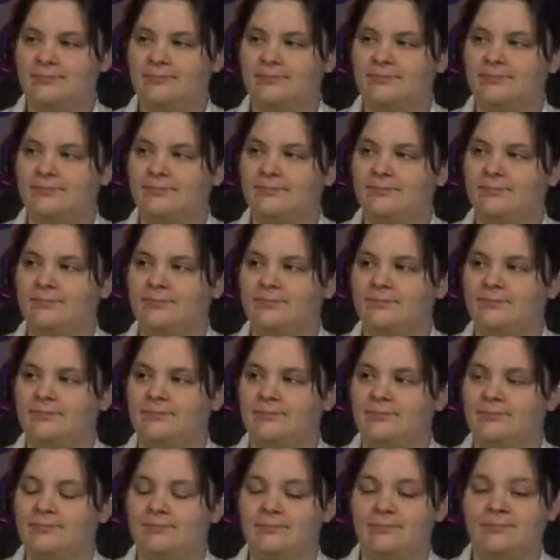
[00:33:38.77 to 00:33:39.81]

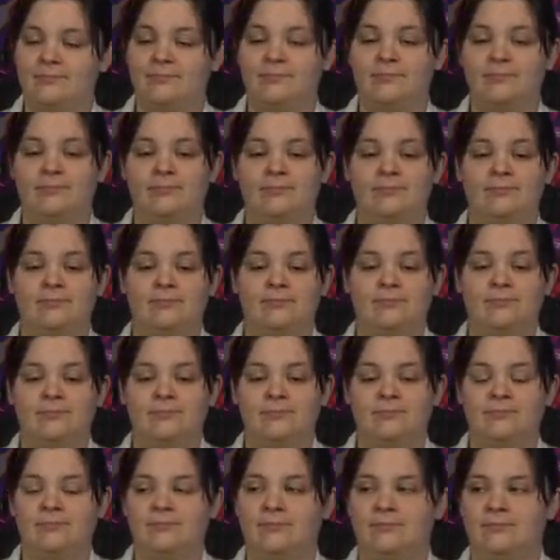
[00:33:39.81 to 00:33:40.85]

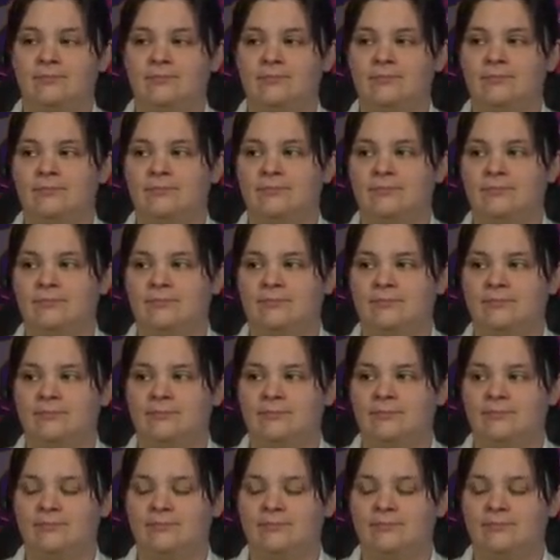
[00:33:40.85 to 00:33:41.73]
[no speech]